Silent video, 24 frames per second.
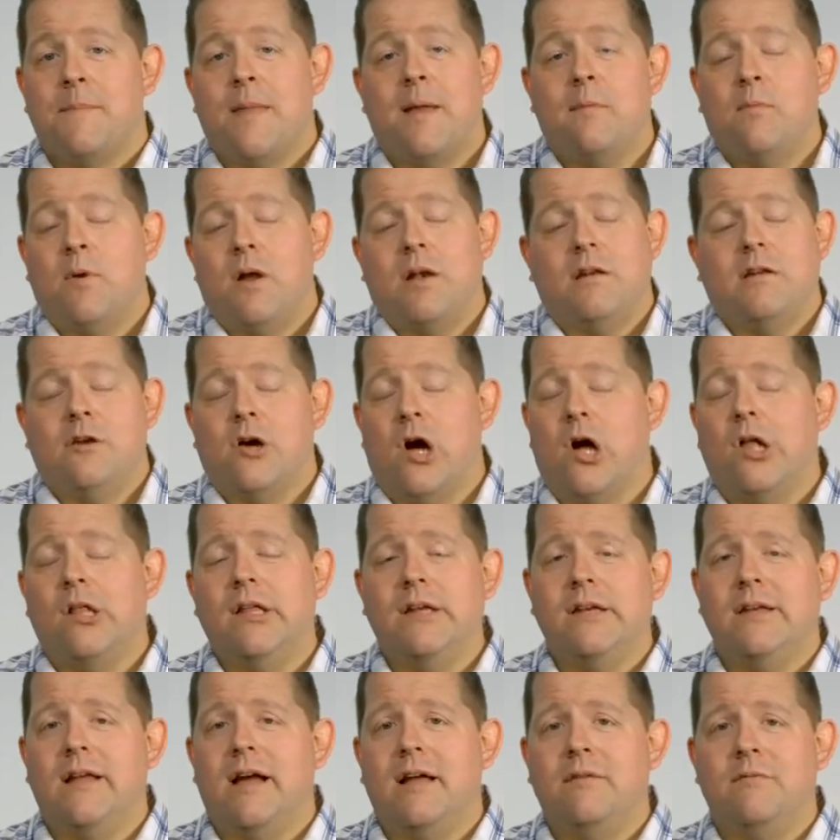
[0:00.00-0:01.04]
And when
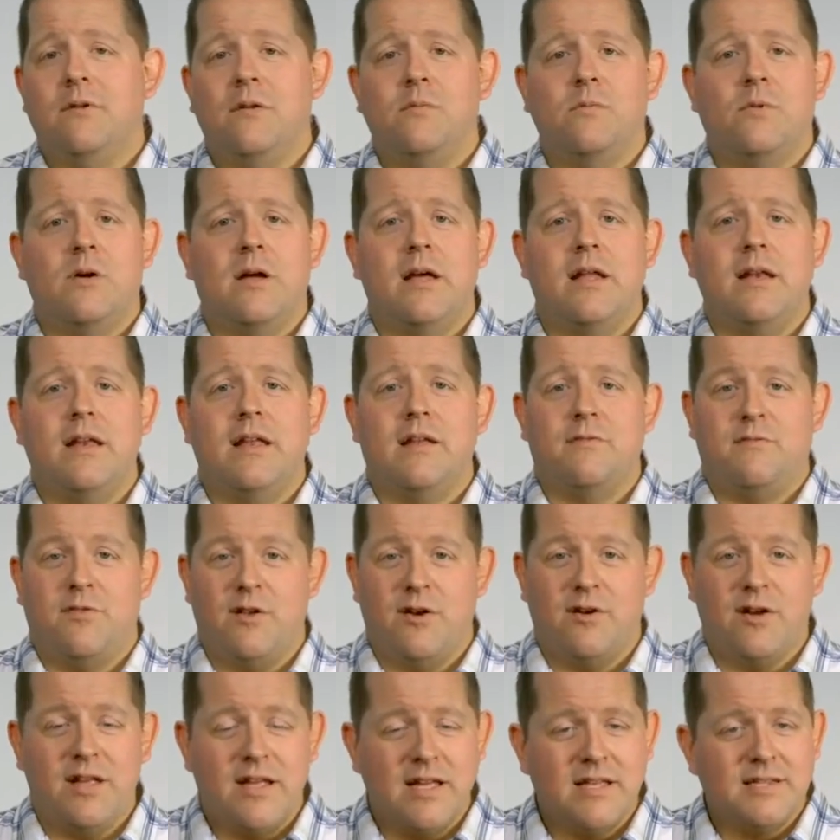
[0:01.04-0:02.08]
calling 911, if
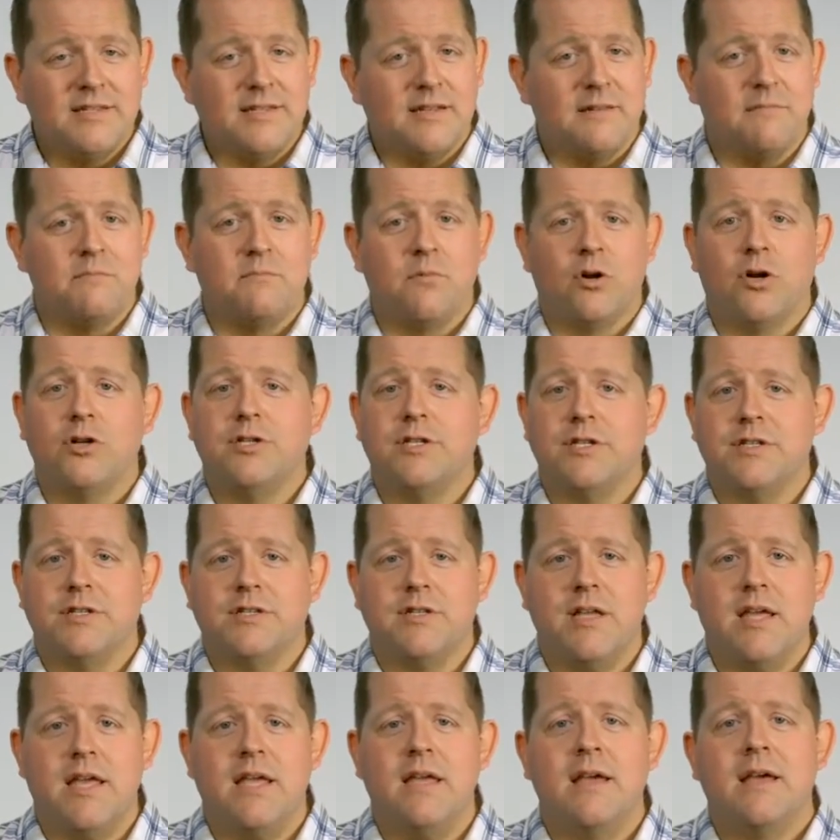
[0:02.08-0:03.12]
there is an
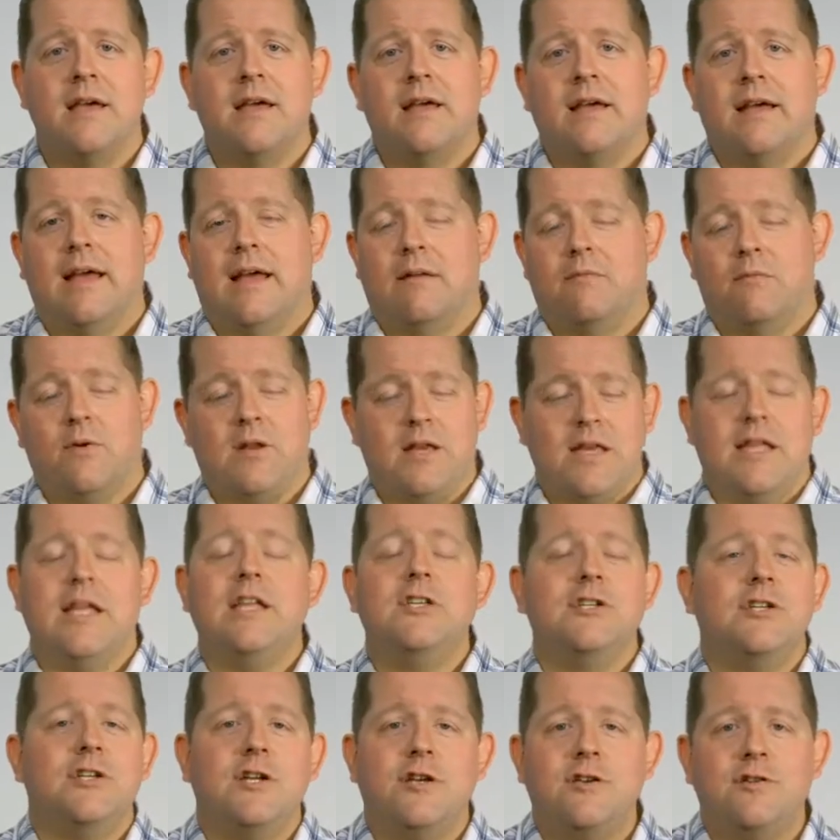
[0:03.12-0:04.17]
emergency and we
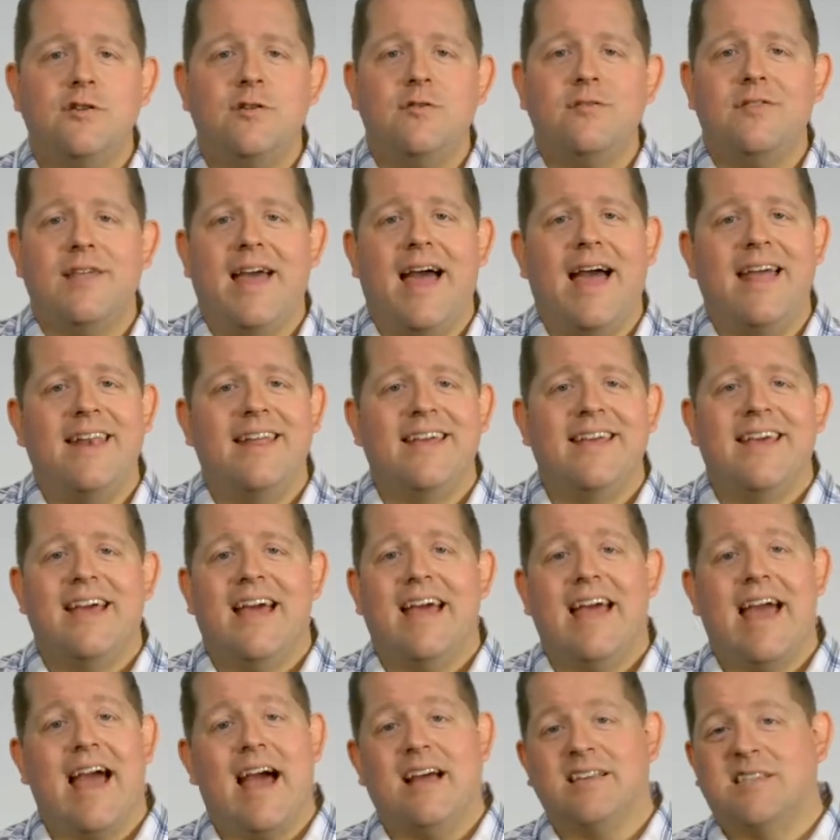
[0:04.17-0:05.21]
need you to do that,
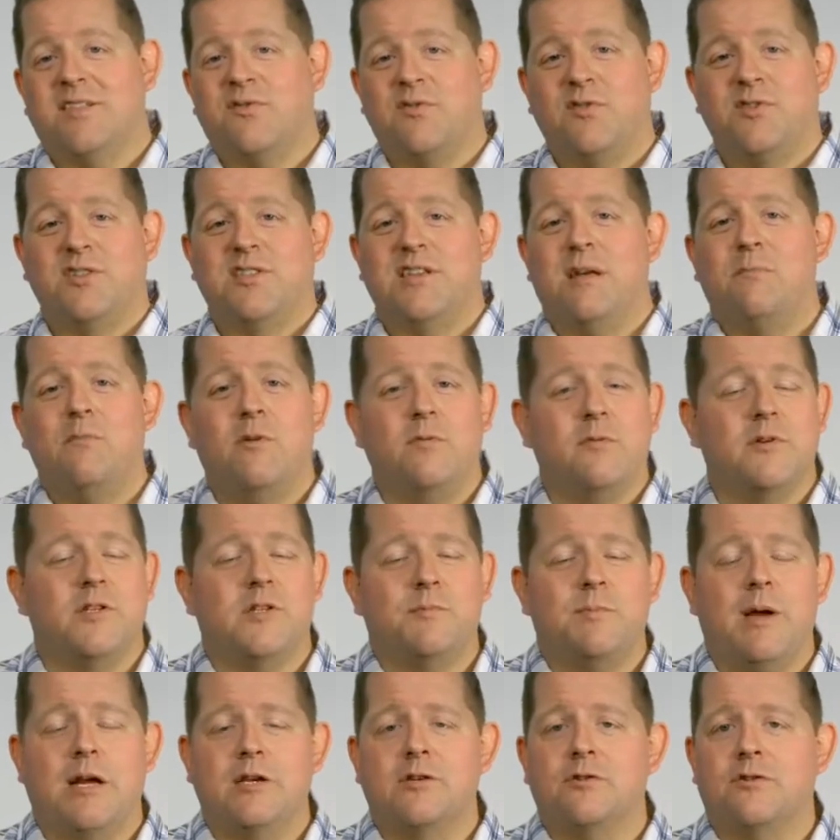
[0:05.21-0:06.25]
ask for someone with
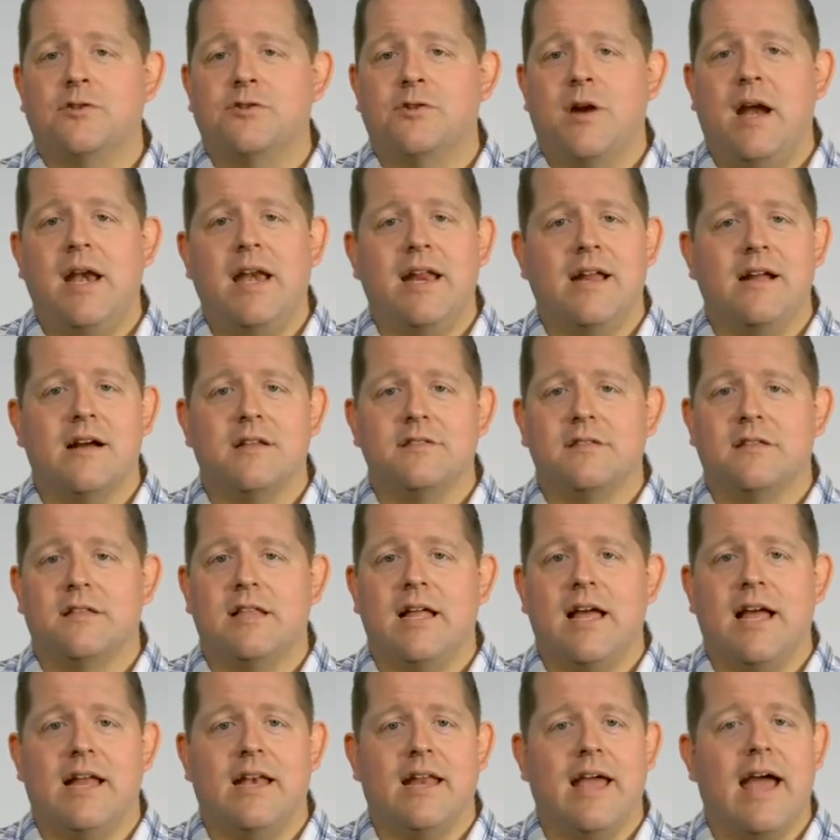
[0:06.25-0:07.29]
special training on the
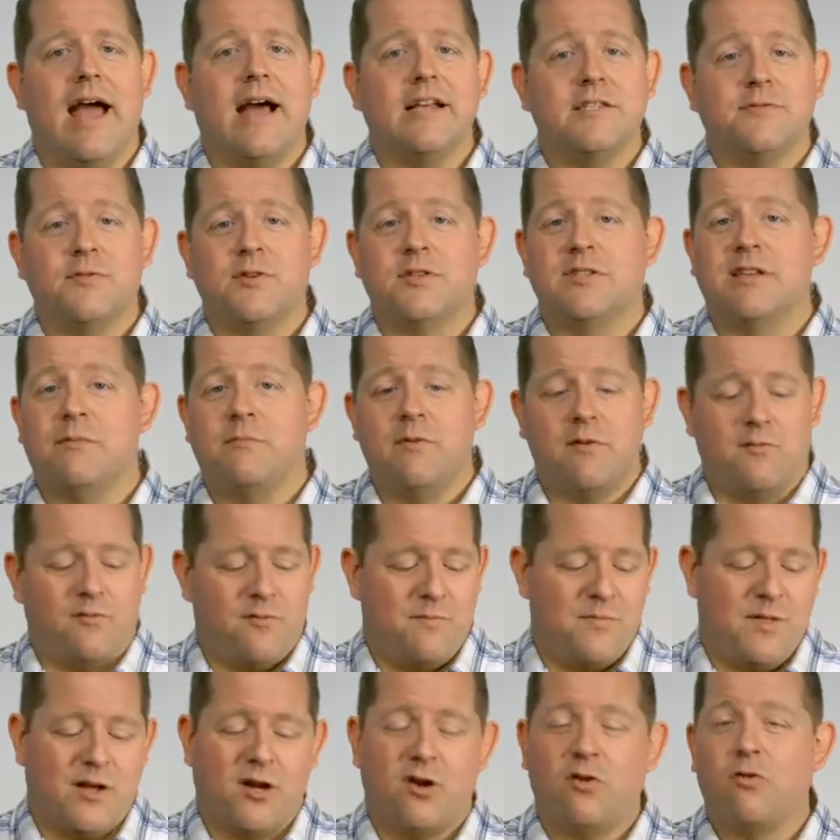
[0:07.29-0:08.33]
line. Ask for someone
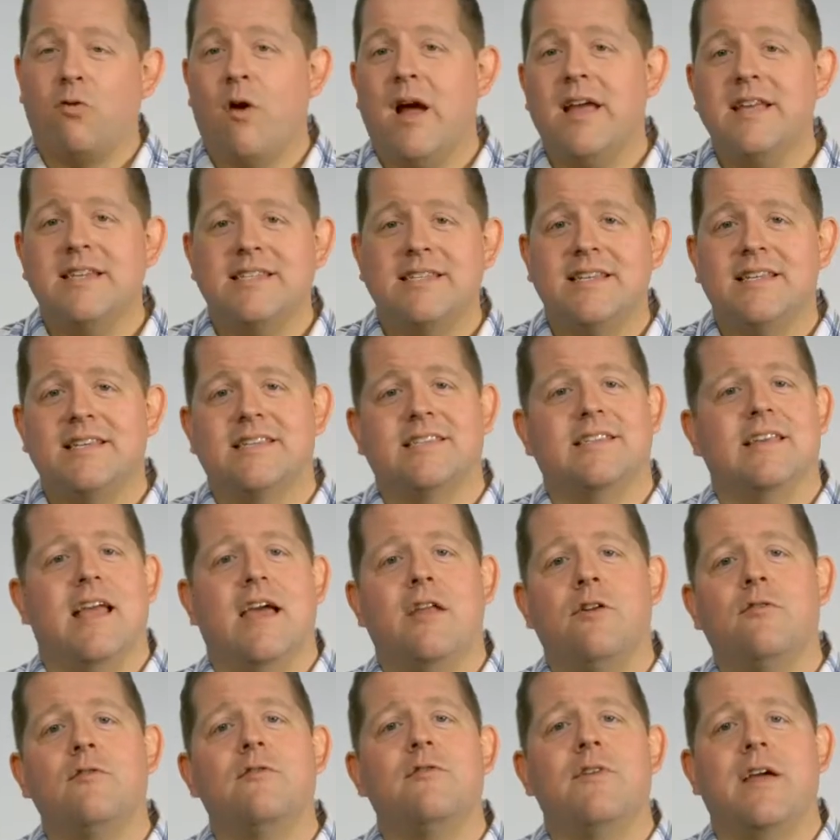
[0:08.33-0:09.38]
from the Crisis
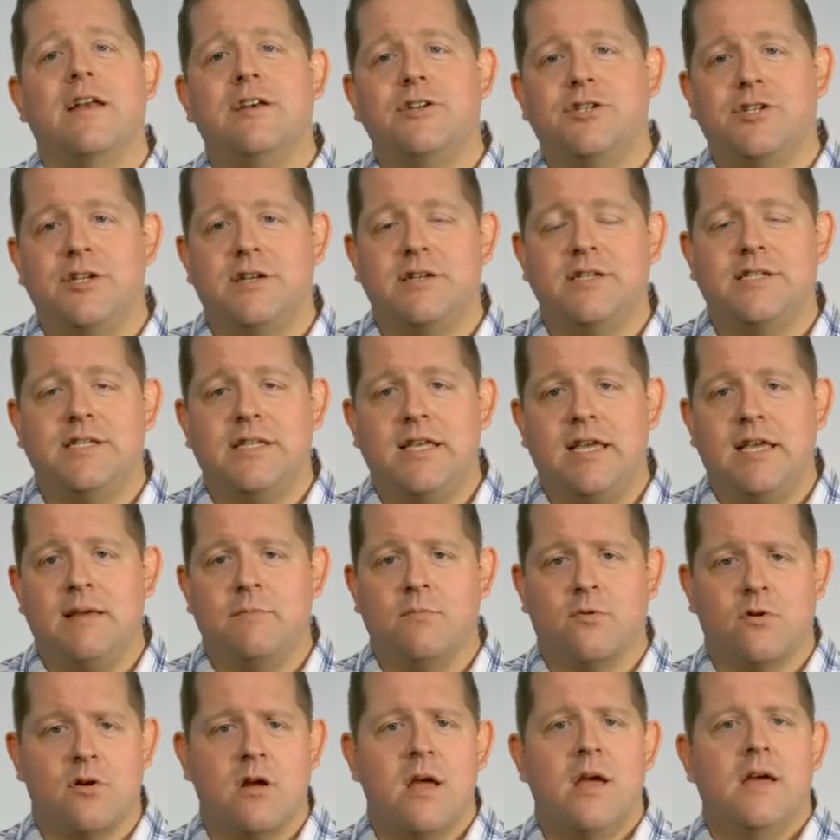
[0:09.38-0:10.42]
Intervention
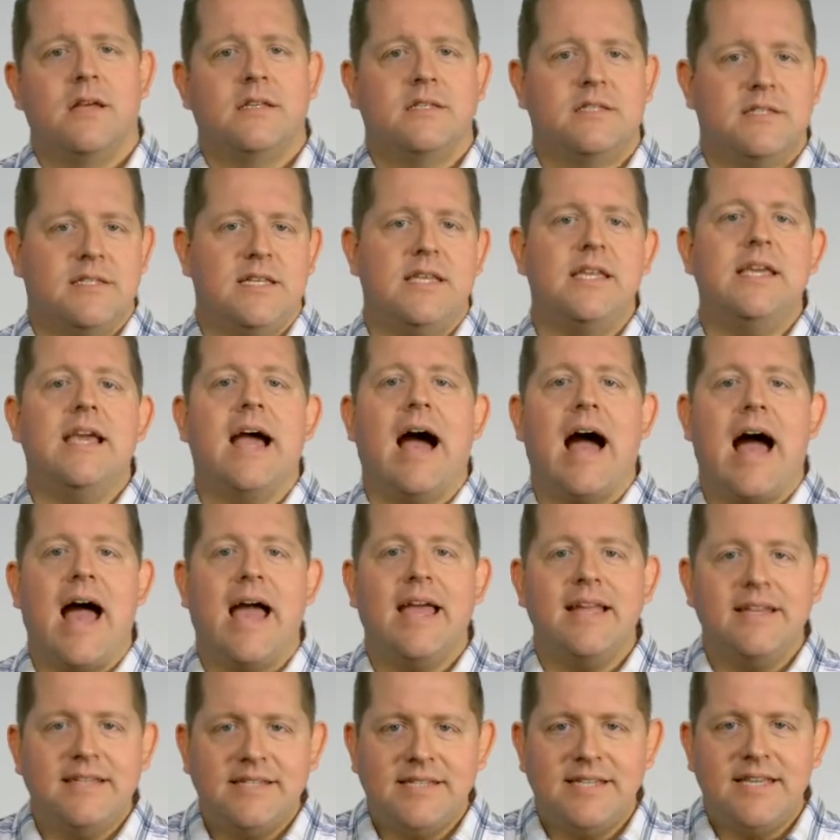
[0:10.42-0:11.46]
Team, or
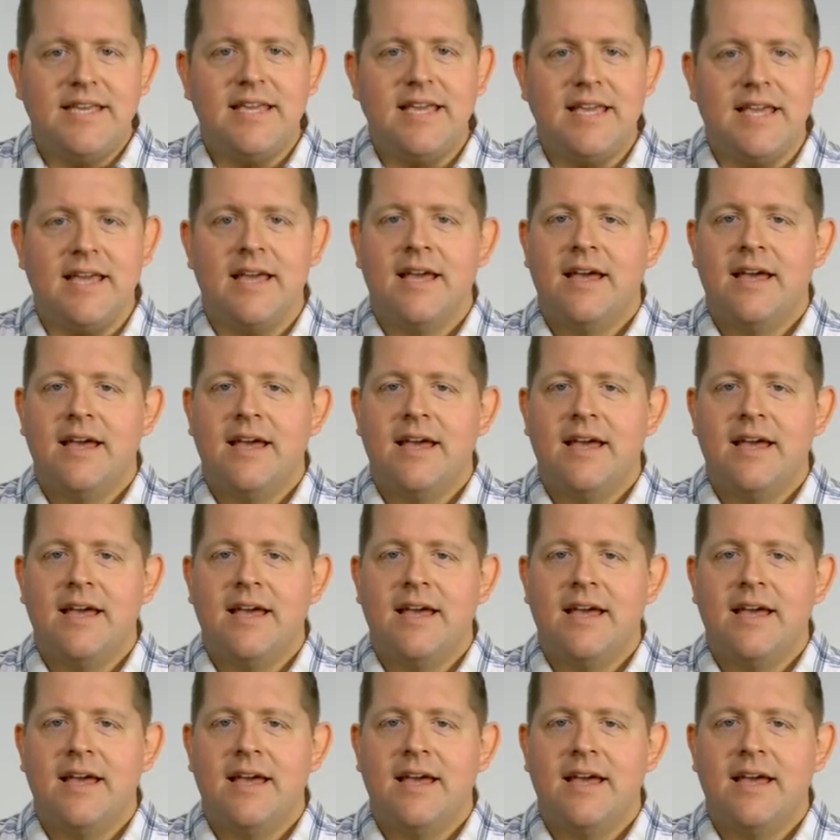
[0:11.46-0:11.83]
CIT.